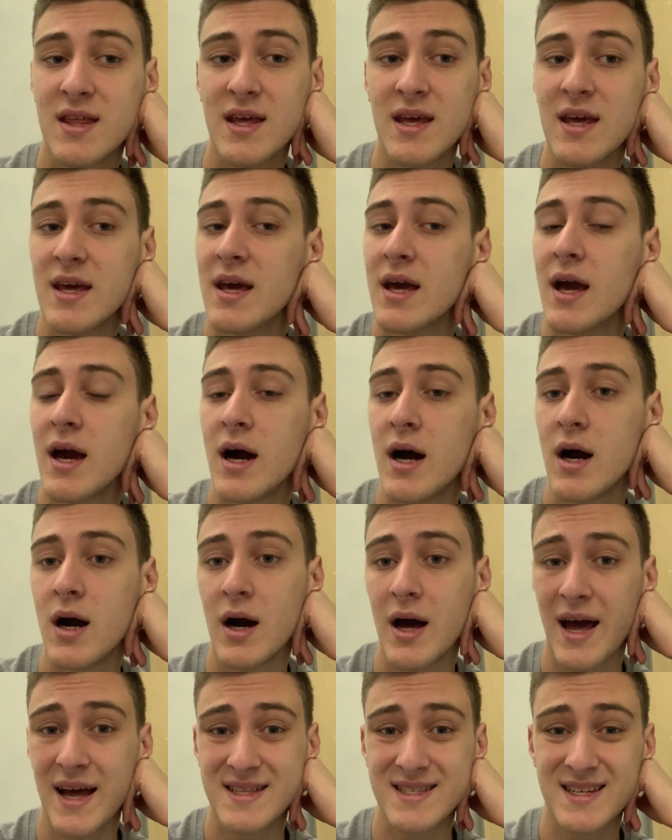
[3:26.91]
the
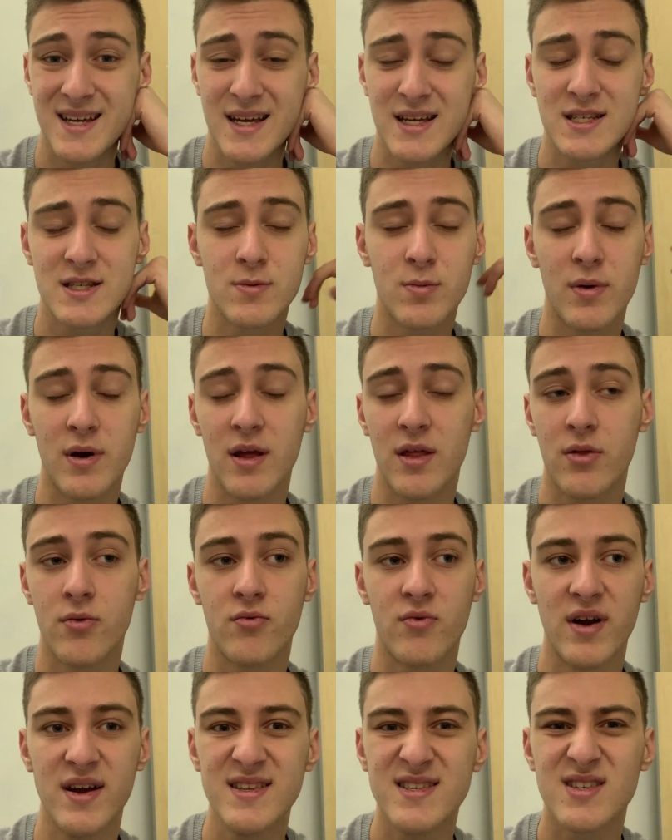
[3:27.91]
endings with
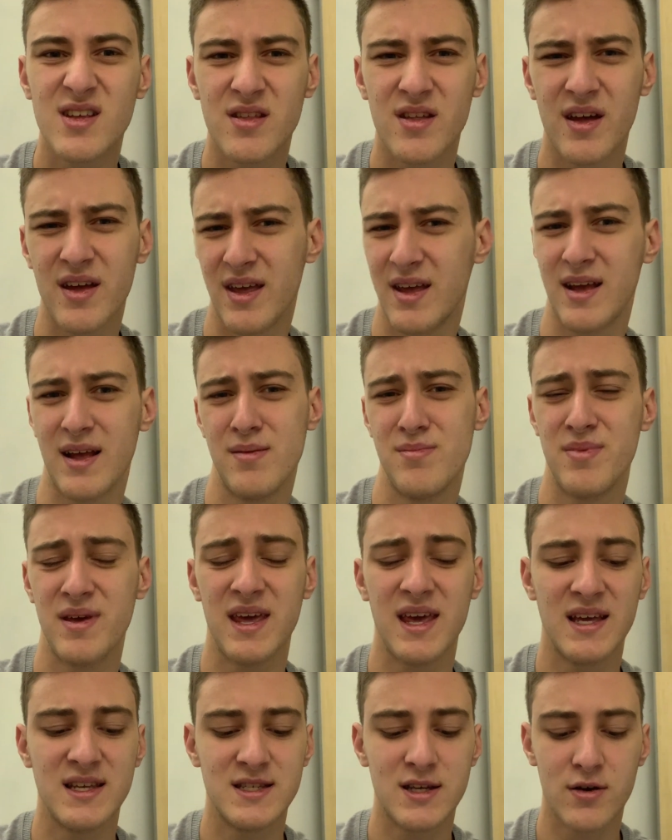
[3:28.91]
red so that it can
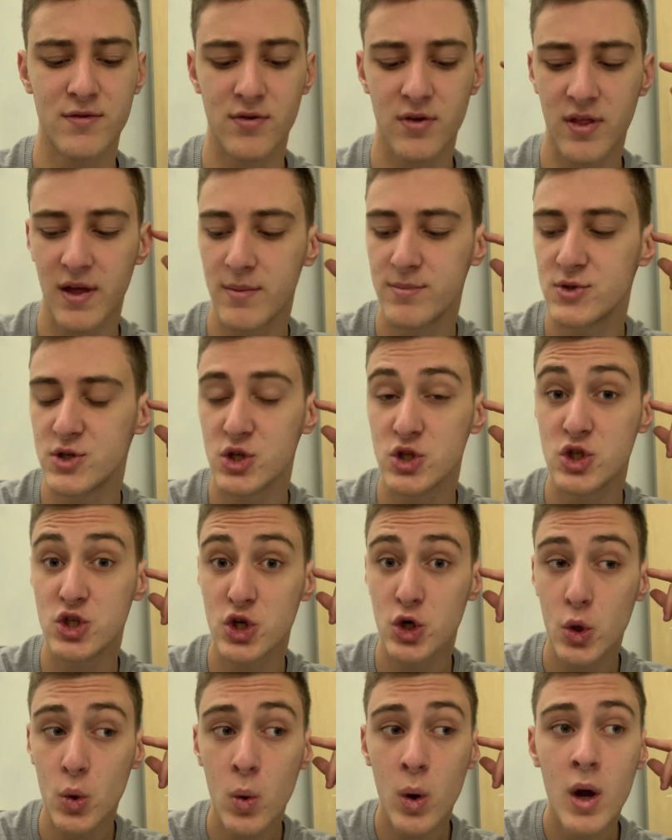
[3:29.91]
be easier for them to
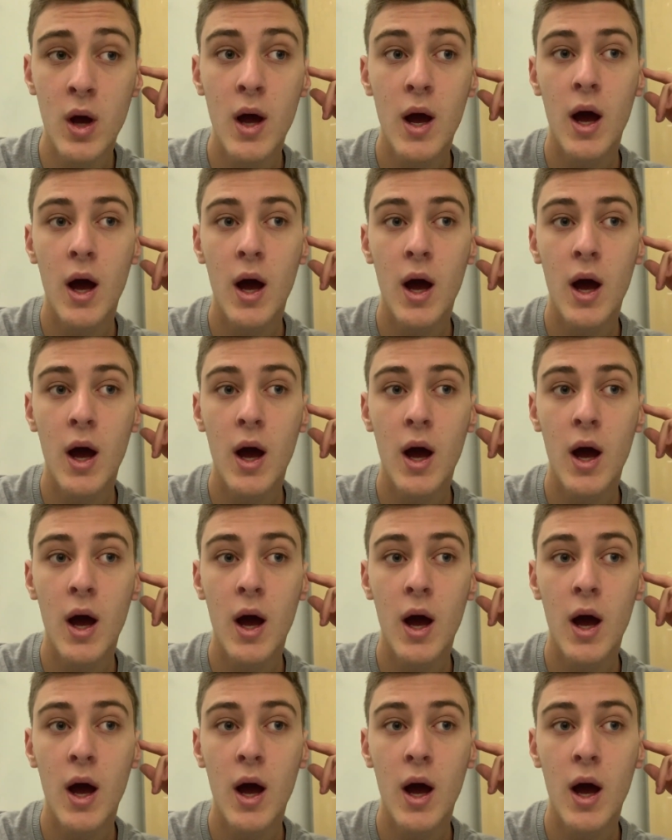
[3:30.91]
do.